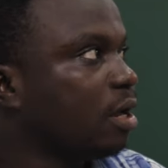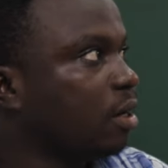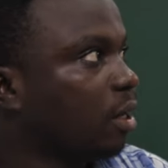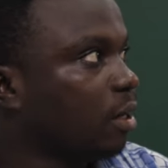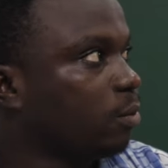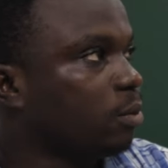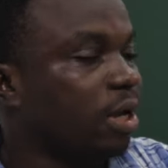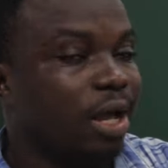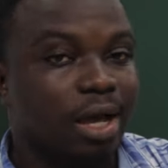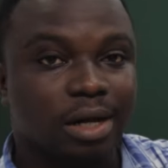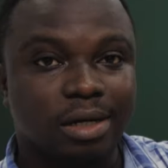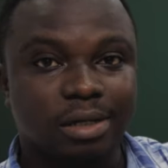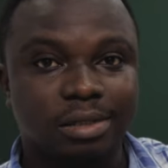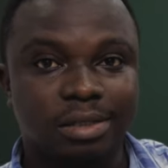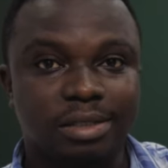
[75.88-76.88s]
Then we
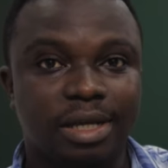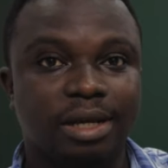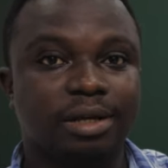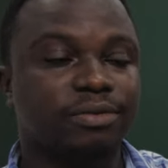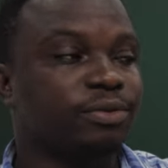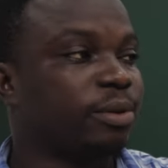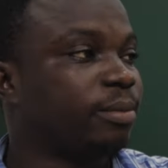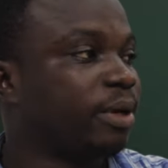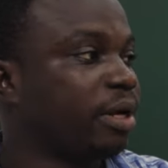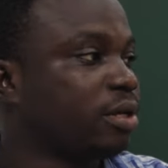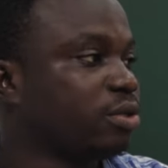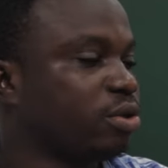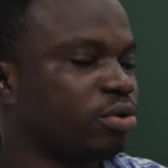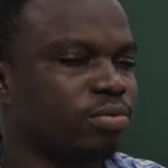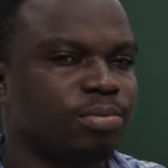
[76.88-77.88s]
can take it from there.
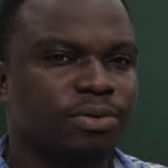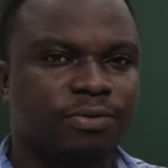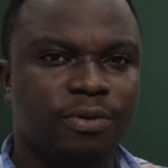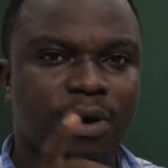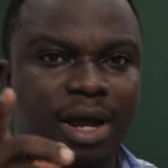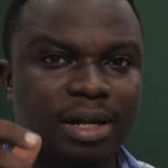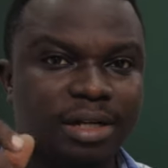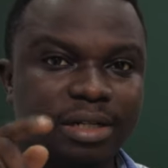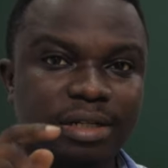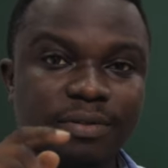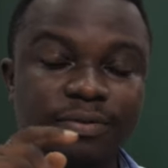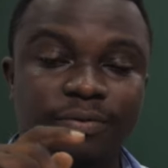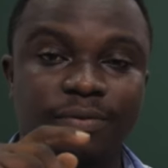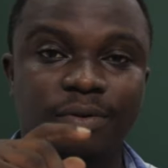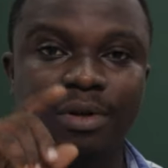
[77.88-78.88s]
So before I
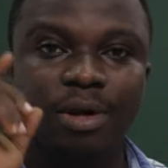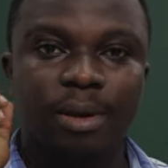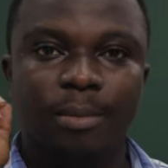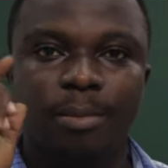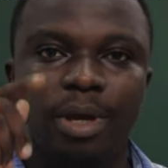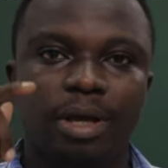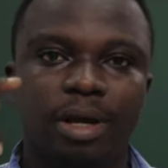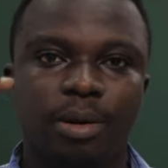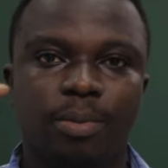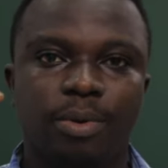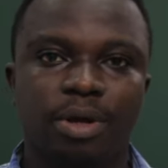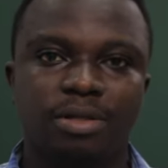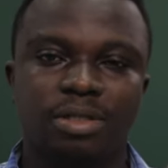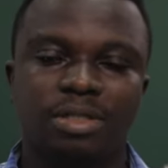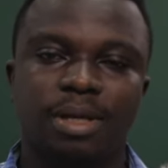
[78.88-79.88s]
leave, make it a
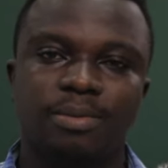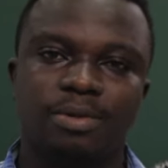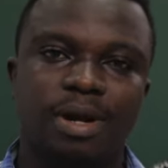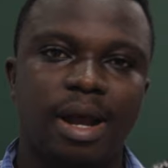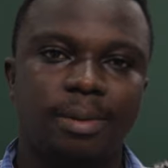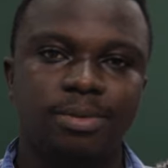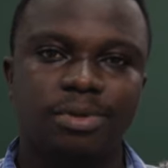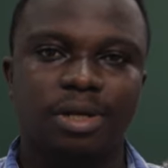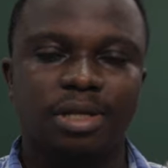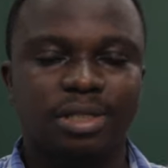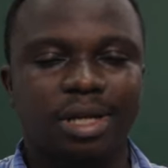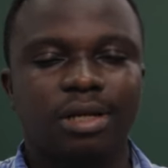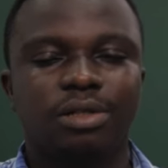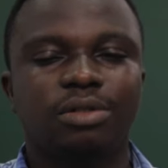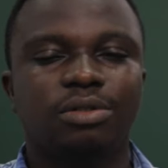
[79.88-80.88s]
point to subscribe to the
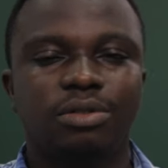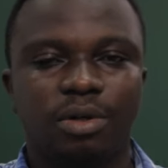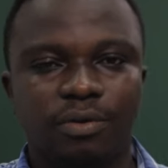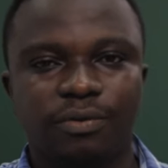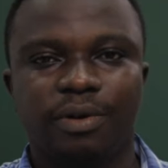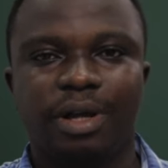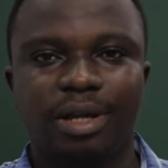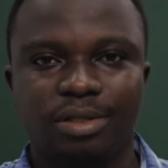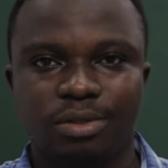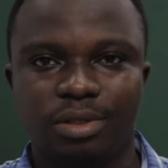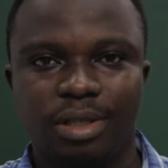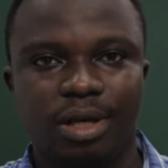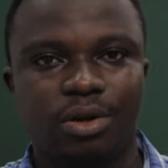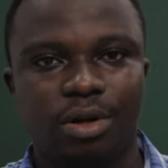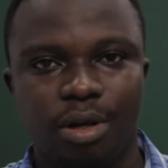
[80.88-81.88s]
channel. Don't forget to
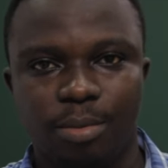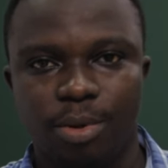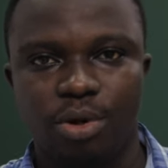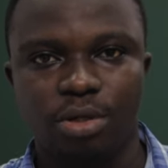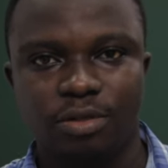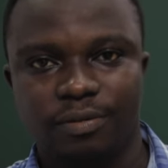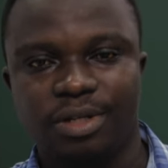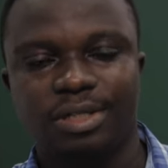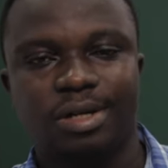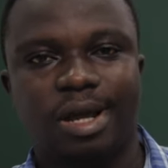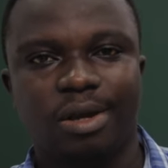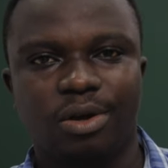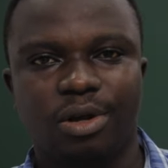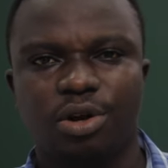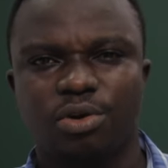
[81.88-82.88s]
turn on the bell notification
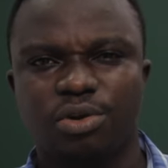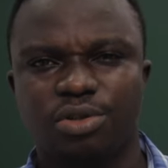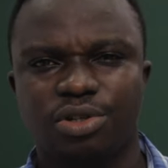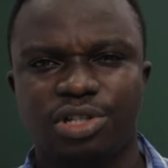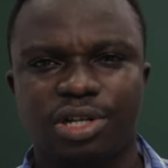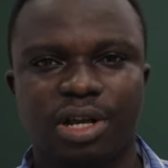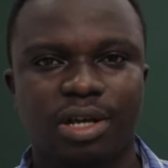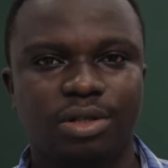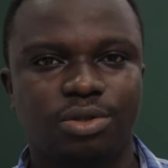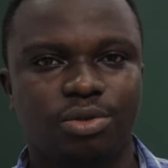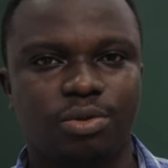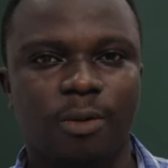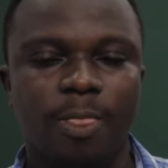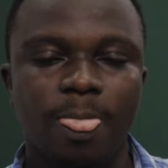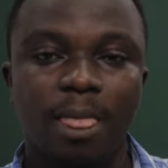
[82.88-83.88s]
icon and also share it
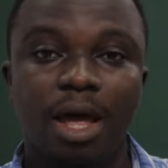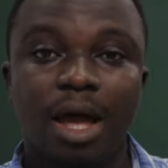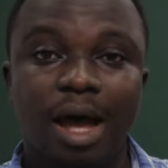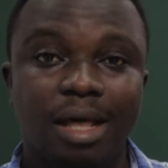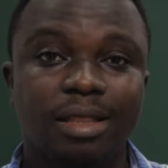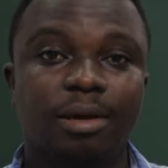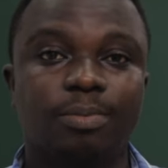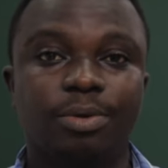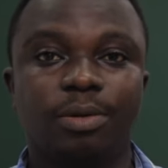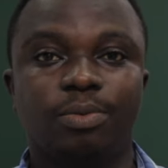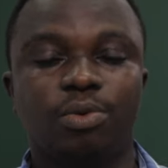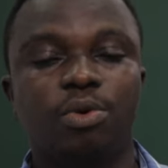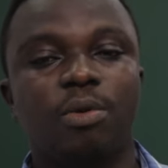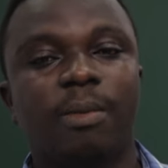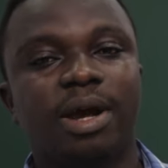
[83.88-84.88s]
to other
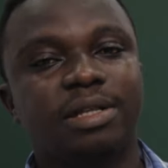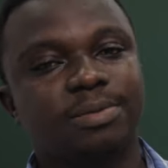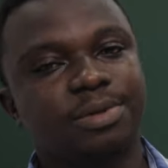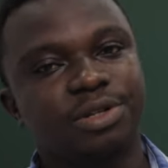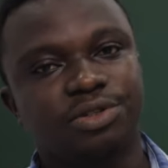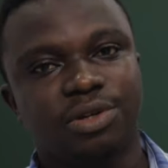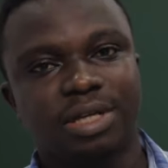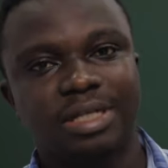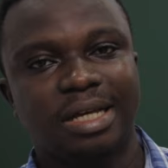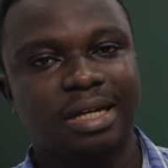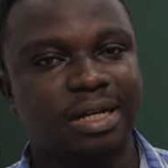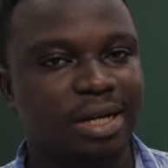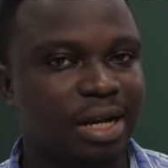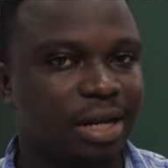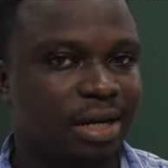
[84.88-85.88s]
people who might be interested
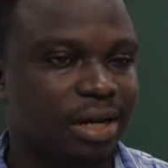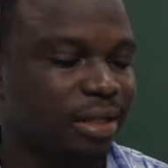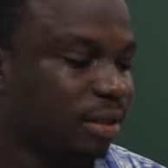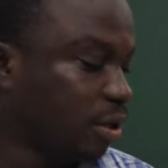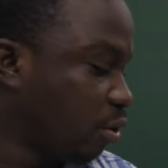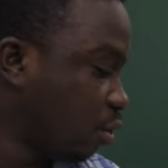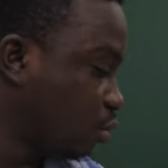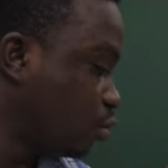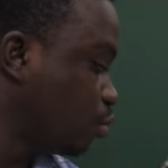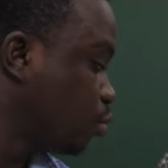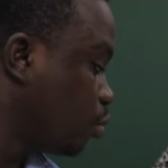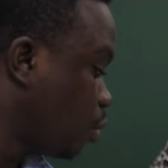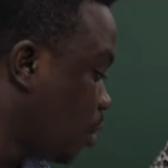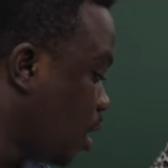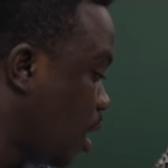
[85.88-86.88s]
in learning a thing or
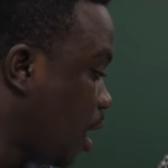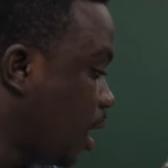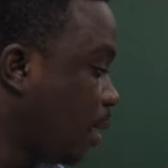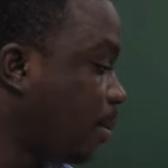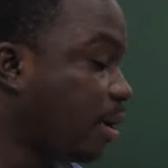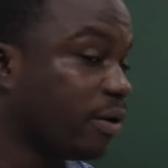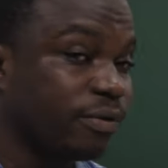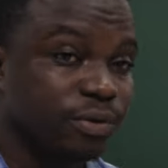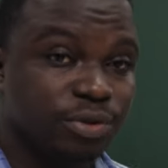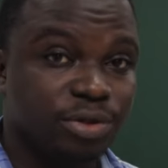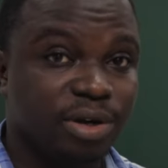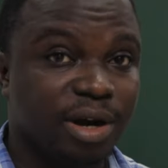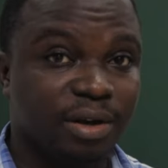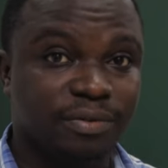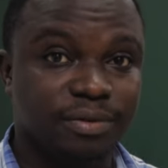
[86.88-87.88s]
two about
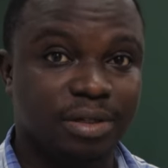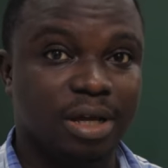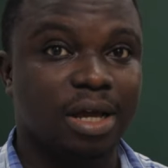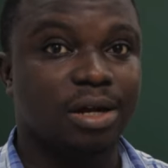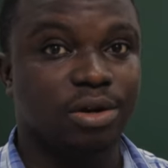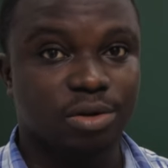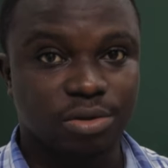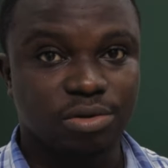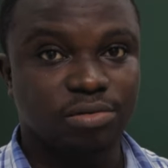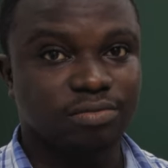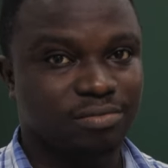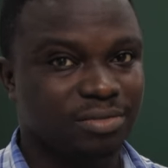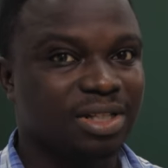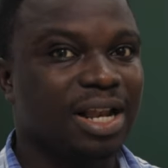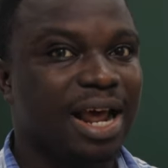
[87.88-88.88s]
photography and
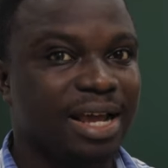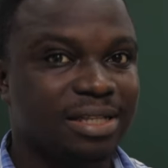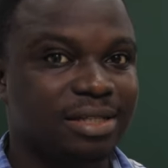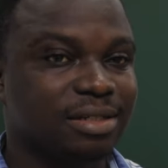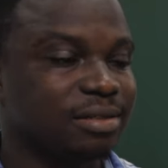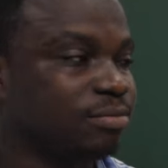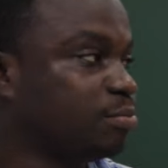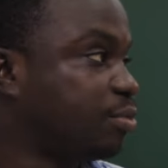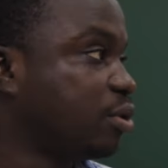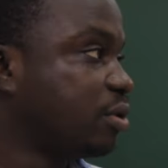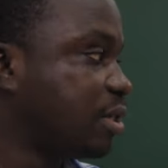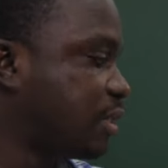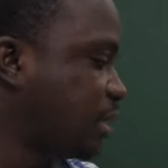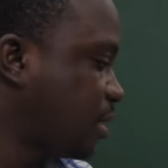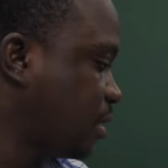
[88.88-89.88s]
also lighting
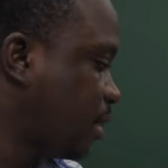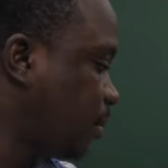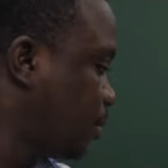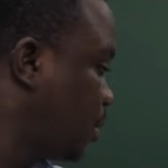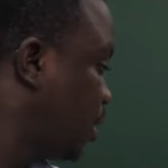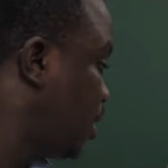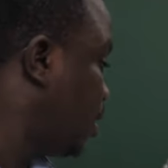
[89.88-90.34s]
beauty setup.